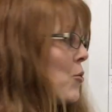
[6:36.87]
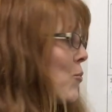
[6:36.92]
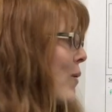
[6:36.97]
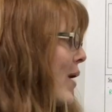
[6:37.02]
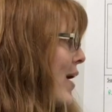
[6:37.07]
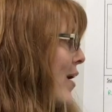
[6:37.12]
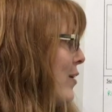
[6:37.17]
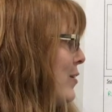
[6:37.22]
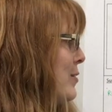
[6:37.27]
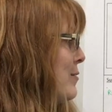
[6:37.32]

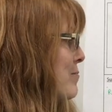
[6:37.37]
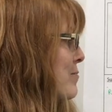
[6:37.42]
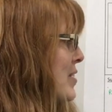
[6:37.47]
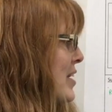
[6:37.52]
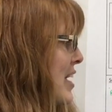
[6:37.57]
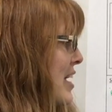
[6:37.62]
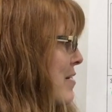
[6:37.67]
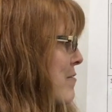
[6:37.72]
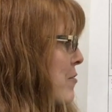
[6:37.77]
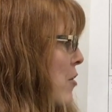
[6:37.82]
Well,
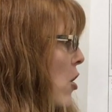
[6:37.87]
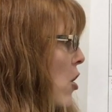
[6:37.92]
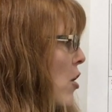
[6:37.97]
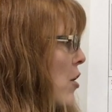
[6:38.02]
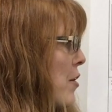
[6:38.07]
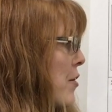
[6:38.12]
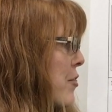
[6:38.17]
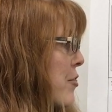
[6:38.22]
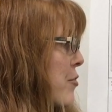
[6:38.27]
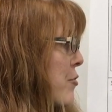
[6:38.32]
if
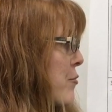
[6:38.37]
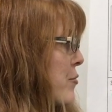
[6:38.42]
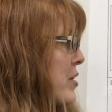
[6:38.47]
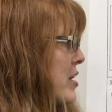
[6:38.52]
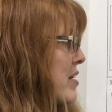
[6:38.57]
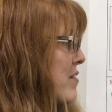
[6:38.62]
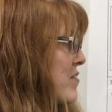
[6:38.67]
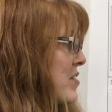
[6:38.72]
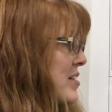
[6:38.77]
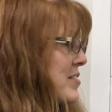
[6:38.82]
all
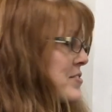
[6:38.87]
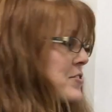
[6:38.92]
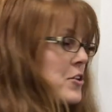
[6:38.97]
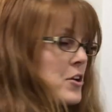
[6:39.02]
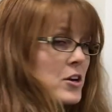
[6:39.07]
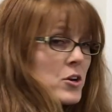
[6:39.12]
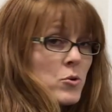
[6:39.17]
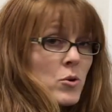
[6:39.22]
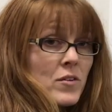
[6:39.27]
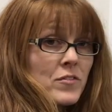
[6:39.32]
three of these
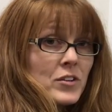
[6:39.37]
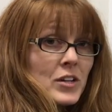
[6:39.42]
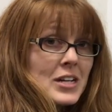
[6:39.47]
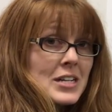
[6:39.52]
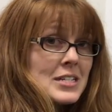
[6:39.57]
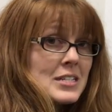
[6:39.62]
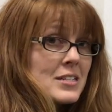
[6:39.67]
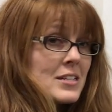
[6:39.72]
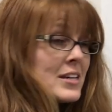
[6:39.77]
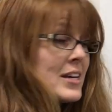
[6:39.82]
are
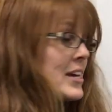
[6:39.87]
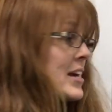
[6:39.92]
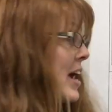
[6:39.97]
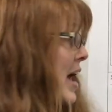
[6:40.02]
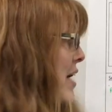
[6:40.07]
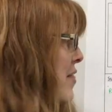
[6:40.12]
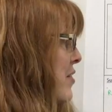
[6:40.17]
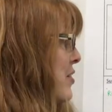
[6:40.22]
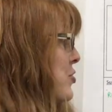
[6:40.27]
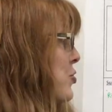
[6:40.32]
equivalent
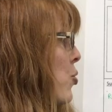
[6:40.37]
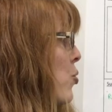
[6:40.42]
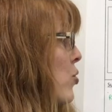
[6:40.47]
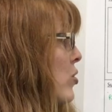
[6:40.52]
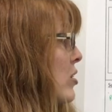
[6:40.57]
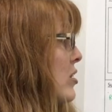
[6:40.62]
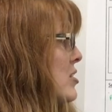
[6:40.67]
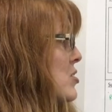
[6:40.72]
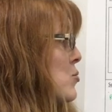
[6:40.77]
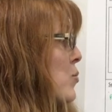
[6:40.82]
and the
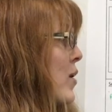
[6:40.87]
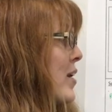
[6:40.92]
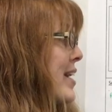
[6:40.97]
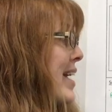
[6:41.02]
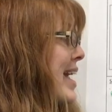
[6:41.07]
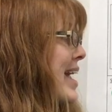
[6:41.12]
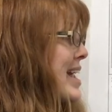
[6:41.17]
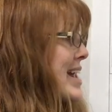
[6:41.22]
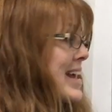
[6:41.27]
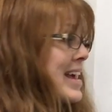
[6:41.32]
total is
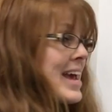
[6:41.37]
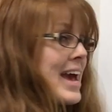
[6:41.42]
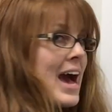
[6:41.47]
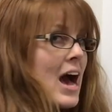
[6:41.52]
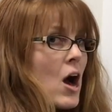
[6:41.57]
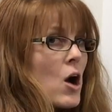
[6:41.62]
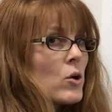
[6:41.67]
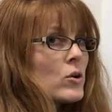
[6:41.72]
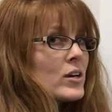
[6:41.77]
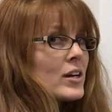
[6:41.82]
180,
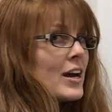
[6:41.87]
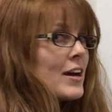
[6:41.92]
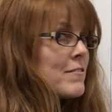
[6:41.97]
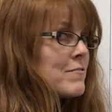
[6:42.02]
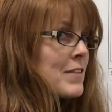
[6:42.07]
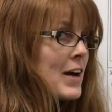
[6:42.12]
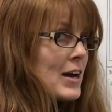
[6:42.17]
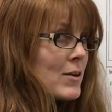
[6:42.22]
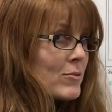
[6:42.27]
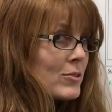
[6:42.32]
how could I
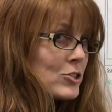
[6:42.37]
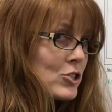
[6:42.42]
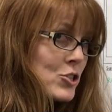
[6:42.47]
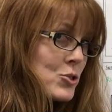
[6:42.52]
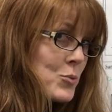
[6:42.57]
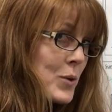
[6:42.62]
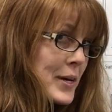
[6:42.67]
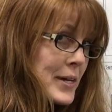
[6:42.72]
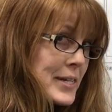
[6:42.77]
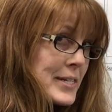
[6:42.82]
find what
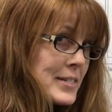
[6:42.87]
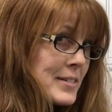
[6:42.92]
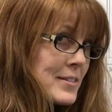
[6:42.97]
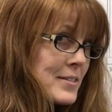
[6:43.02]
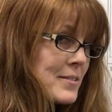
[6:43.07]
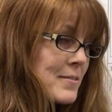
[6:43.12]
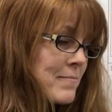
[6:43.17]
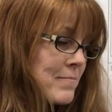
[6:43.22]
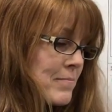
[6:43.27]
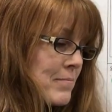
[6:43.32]
just one
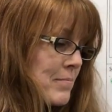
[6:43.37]
is?